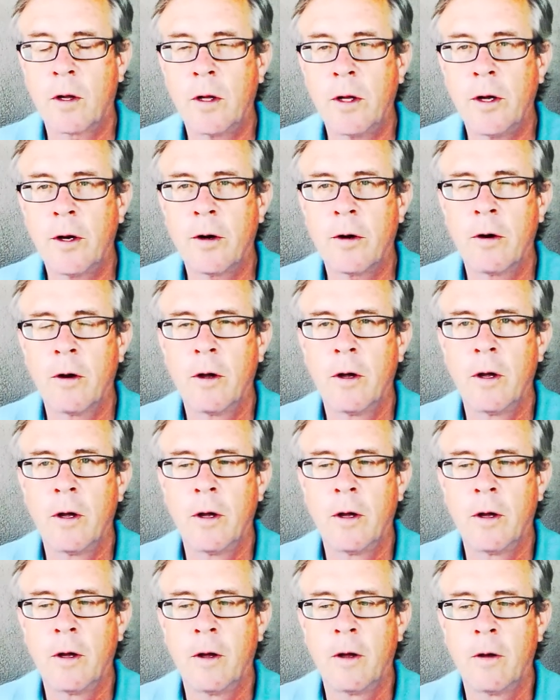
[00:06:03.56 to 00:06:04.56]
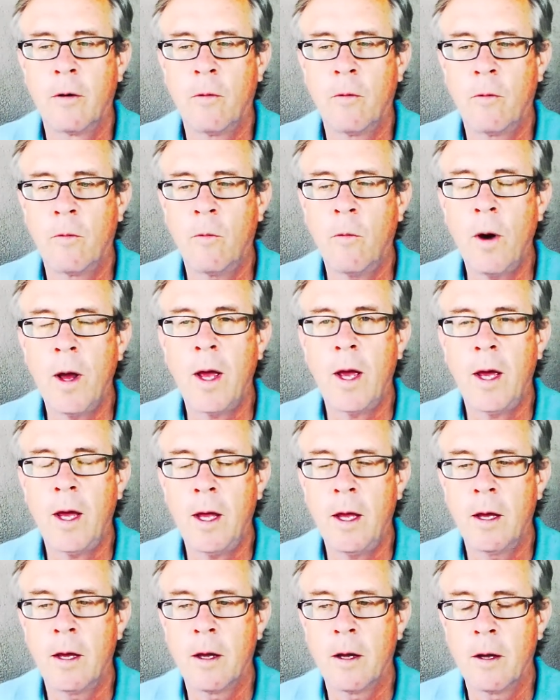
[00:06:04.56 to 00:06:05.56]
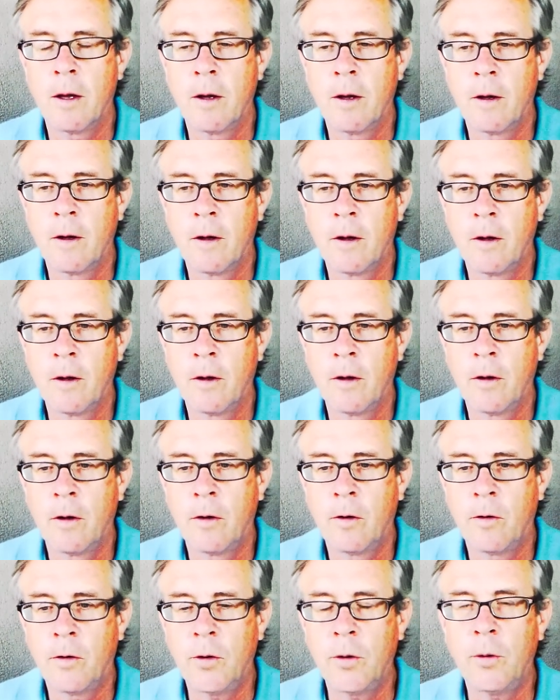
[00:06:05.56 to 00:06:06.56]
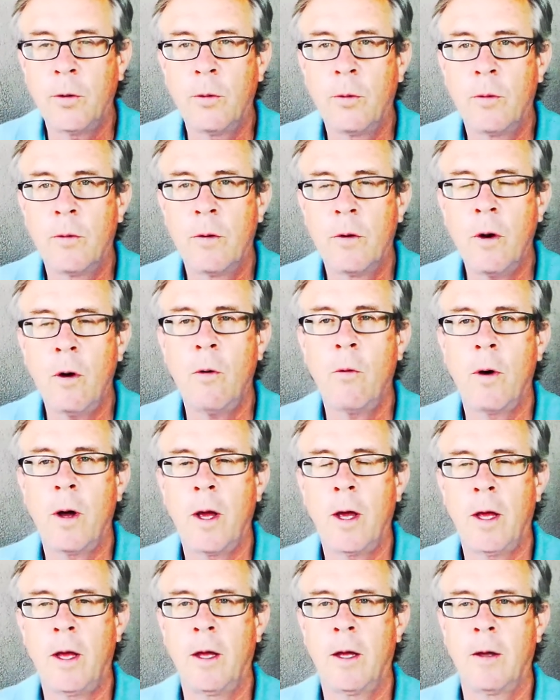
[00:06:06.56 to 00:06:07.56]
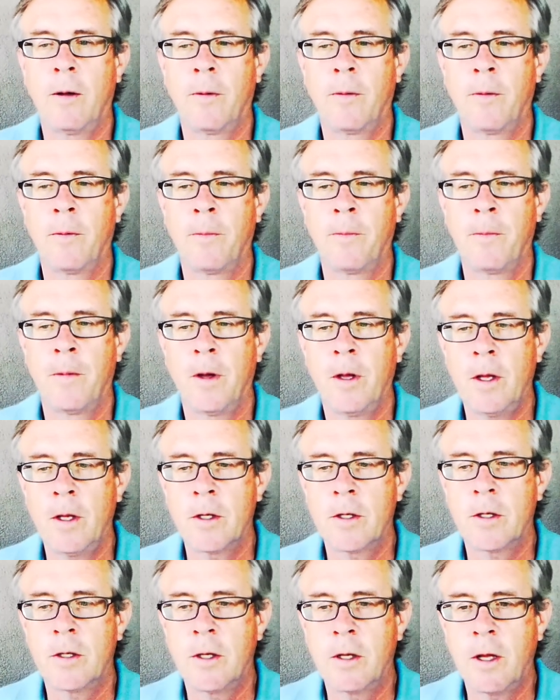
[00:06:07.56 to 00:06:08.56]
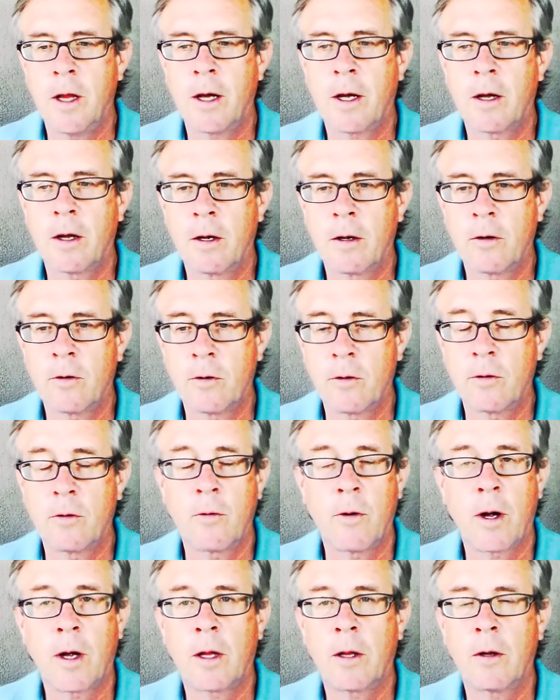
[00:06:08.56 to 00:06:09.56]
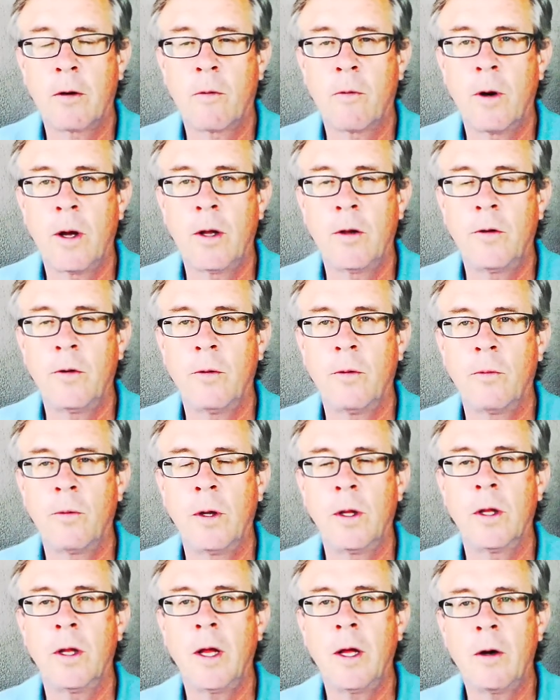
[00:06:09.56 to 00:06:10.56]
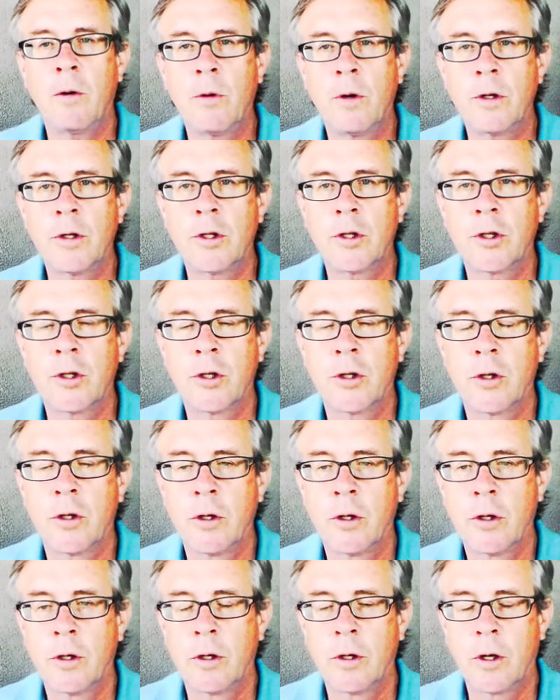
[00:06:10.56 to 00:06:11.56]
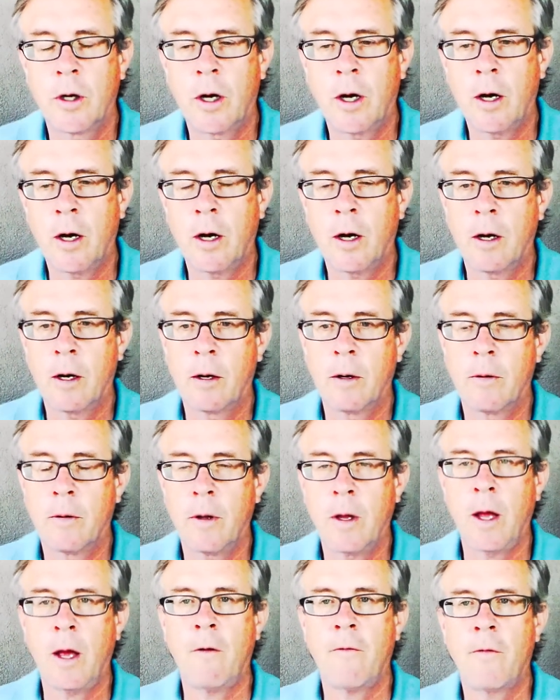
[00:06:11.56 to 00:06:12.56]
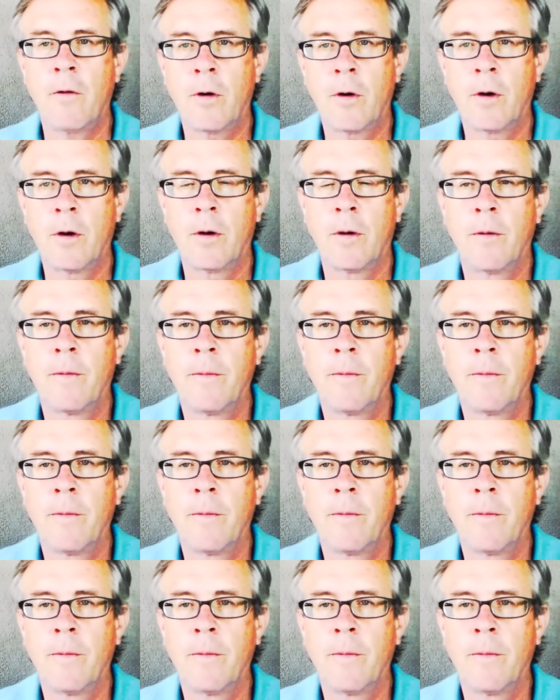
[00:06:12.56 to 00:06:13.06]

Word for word: clear way to no way, is the direct, direct, clear way to relinquish uh, effort.